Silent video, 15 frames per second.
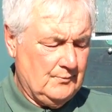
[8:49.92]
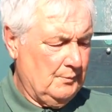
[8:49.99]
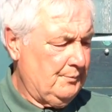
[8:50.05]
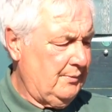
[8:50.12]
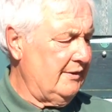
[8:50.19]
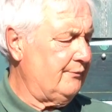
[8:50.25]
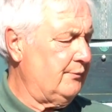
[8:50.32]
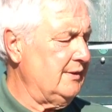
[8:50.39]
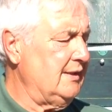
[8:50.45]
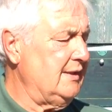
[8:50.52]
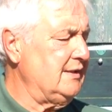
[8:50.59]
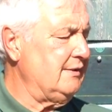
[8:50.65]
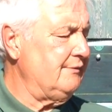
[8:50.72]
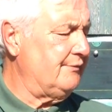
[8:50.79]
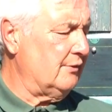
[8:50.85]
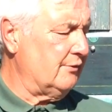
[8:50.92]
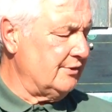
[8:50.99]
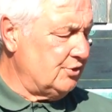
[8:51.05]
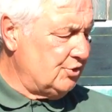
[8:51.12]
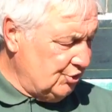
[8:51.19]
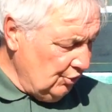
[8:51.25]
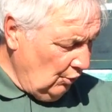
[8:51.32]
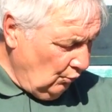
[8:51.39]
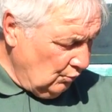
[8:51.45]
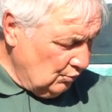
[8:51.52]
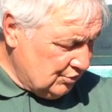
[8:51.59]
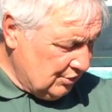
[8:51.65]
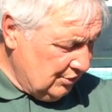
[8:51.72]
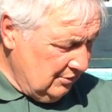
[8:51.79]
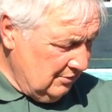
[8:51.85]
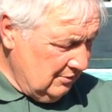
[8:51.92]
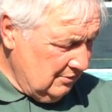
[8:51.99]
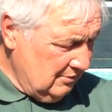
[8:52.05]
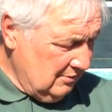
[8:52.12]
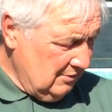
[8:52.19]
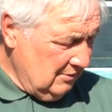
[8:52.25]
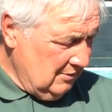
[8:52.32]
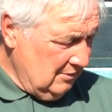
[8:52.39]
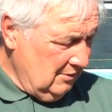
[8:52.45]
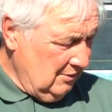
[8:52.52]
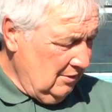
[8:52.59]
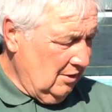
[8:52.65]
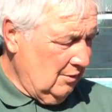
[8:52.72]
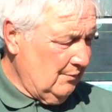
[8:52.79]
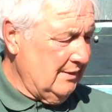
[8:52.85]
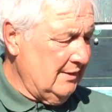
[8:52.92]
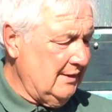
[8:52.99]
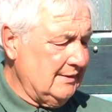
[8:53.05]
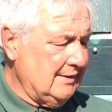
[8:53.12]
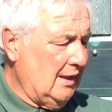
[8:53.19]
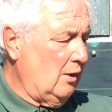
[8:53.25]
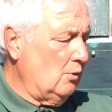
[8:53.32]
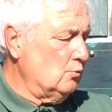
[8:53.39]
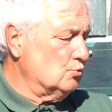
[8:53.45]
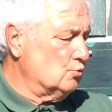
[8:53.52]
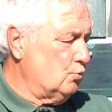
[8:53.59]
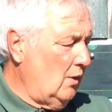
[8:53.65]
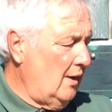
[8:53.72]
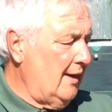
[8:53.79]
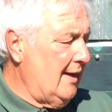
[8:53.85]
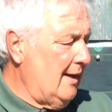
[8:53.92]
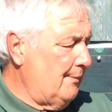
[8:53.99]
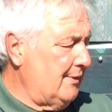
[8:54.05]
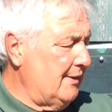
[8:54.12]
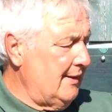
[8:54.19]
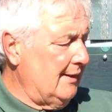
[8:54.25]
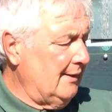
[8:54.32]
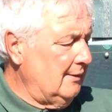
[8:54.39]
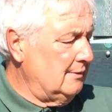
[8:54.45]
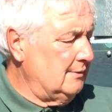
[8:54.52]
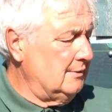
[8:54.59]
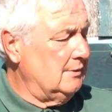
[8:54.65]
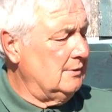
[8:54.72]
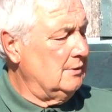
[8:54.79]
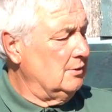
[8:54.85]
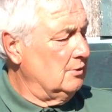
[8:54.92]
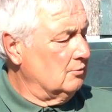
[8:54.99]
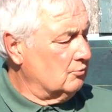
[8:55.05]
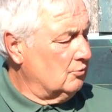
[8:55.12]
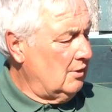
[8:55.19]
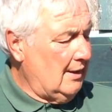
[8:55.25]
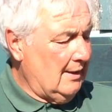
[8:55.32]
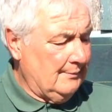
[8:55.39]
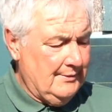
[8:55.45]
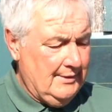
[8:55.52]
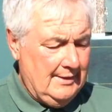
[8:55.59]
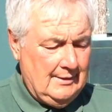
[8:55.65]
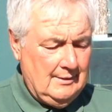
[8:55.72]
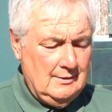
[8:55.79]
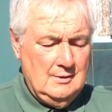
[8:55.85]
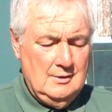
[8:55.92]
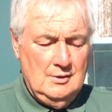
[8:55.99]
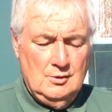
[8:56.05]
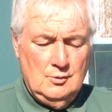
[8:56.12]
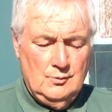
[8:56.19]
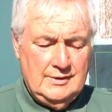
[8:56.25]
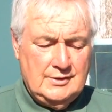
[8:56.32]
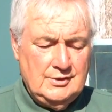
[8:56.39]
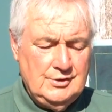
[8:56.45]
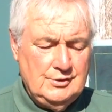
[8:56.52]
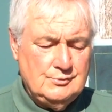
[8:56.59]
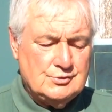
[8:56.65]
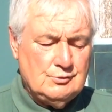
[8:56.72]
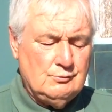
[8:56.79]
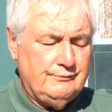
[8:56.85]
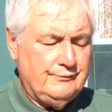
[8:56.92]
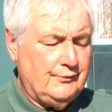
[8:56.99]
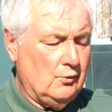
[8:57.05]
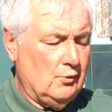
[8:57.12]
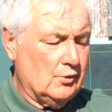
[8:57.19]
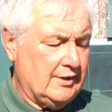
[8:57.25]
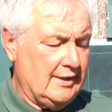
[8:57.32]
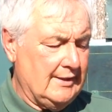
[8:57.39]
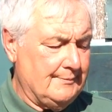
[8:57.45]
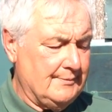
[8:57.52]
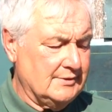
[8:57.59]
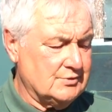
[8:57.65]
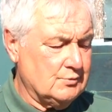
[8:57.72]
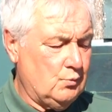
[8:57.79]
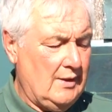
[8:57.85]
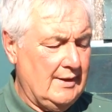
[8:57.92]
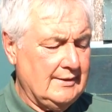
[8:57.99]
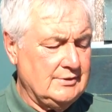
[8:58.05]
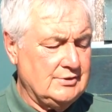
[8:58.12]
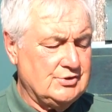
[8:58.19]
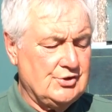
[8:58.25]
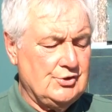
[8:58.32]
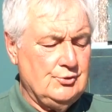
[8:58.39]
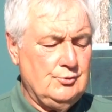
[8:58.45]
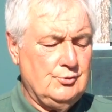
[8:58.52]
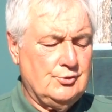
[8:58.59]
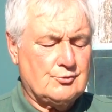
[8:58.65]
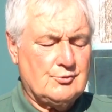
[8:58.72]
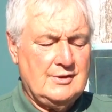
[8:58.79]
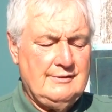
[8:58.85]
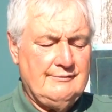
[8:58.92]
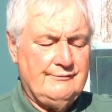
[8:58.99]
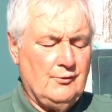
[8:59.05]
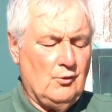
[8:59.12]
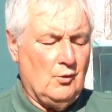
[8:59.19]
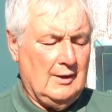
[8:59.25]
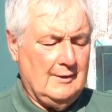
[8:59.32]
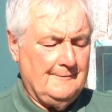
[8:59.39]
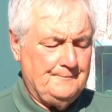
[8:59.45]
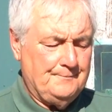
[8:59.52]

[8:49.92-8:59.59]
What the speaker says: But if we need it very short and we need holes way up here, right up there, we can use all four keepers. 1, 2, 3, 4.